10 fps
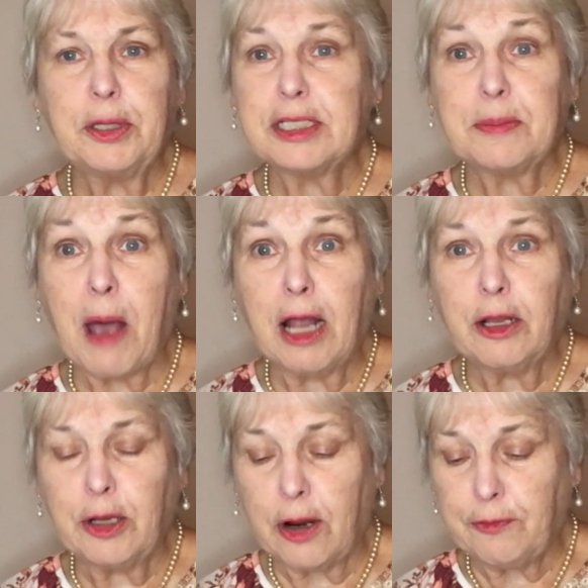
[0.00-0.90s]
put a smile
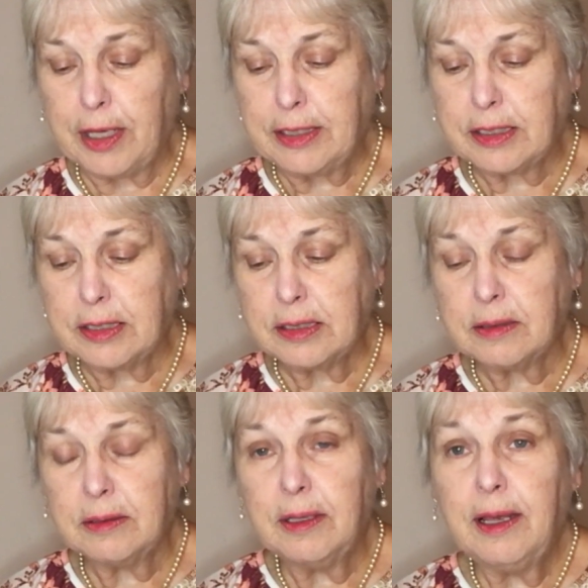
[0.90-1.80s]
on our faces,
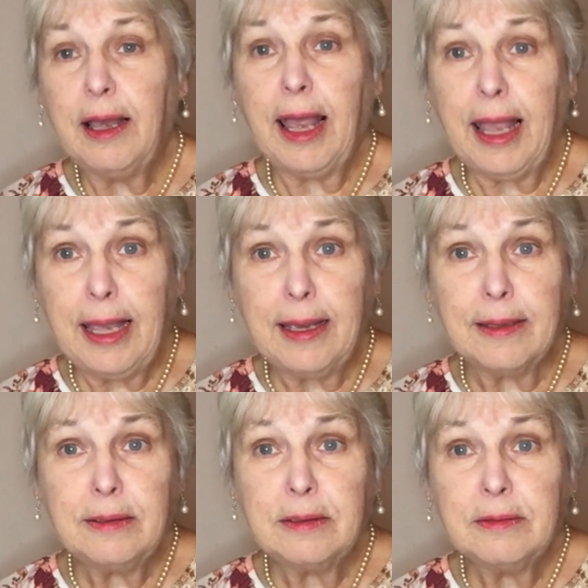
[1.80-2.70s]

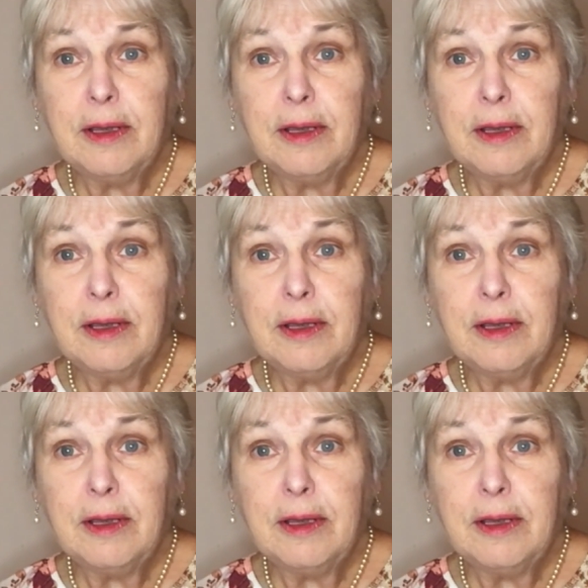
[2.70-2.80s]
and